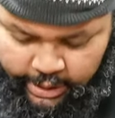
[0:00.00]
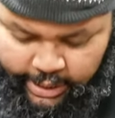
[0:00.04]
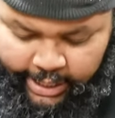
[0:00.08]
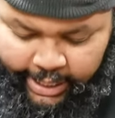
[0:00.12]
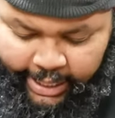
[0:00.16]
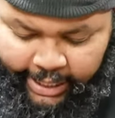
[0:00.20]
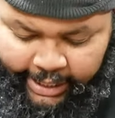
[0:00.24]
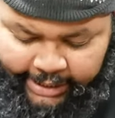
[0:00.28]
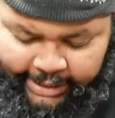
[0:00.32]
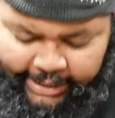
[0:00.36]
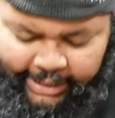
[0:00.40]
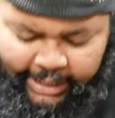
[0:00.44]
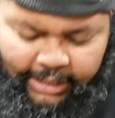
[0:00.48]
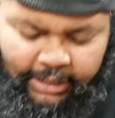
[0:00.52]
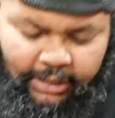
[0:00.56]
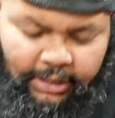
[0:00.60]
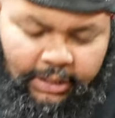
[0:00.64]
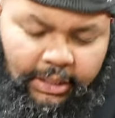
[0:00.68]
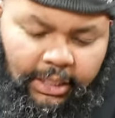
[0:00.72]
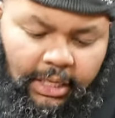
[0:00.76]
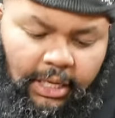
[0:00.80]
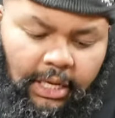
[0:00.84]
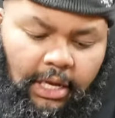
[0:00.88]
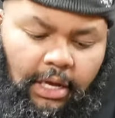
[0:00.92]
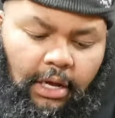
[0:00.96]
He
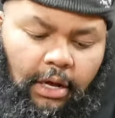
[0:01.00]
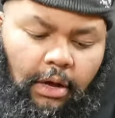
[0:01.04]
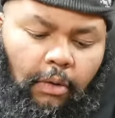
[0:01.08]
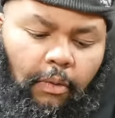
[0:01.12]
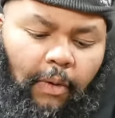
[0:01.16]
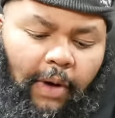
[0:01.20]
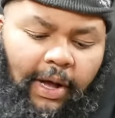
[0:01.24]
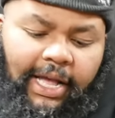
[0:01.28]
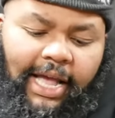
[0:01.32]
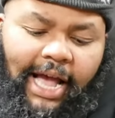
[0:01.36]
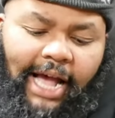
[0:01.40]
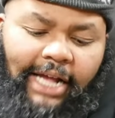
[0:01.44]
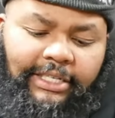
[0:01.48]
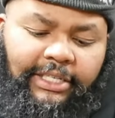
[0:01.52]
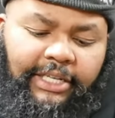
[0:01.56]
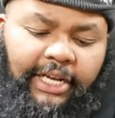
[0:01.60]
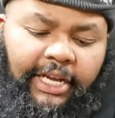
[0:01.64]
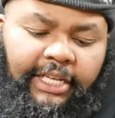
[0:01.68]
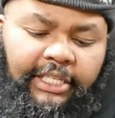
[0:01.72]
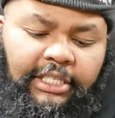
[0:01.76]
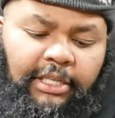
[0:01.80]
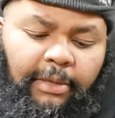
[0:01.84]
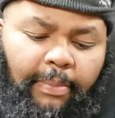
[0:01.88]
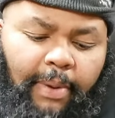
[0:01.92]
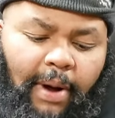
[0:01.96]
says, What got you
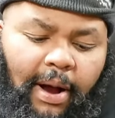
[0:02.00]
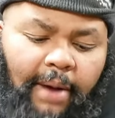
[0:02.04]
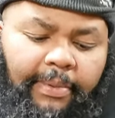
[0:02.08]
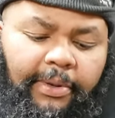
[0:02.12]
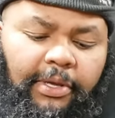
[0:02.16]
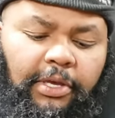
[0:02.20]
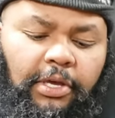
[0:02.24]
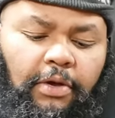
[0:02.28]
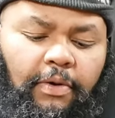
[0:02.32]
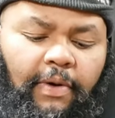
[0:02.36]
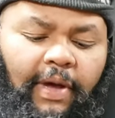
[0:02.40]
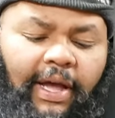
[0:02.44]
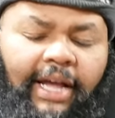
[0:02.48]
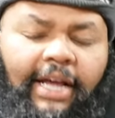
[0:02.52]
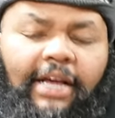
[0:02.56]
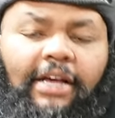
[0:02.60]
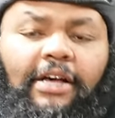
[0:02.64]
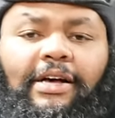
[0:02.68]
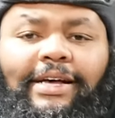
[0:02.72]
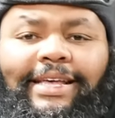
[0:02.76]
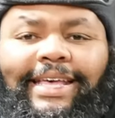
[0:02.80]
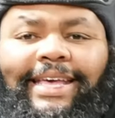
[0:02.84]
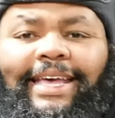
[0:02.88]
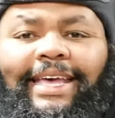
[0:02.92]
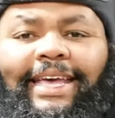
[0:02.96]
into barbecue and
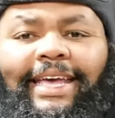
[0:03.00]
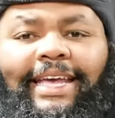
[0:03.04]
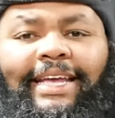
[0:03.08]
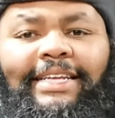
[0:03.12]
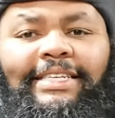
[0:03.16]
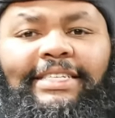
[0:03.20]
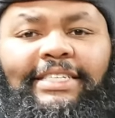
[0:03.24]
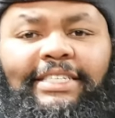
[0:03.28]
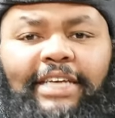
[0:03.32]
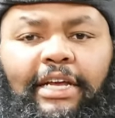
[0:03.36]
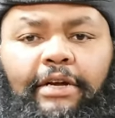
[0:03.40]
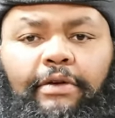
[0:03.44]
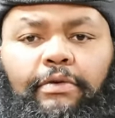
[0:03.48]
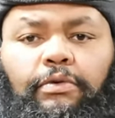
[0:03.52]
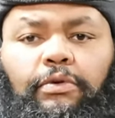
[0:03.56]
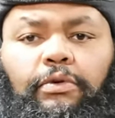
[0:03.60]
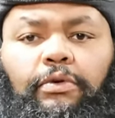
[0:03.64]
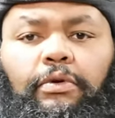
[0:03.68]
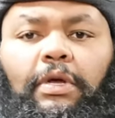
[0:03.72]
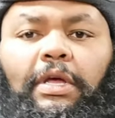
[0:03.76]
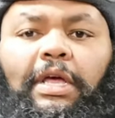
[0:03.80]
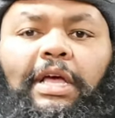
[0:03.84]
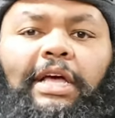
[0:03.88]
cooking in general?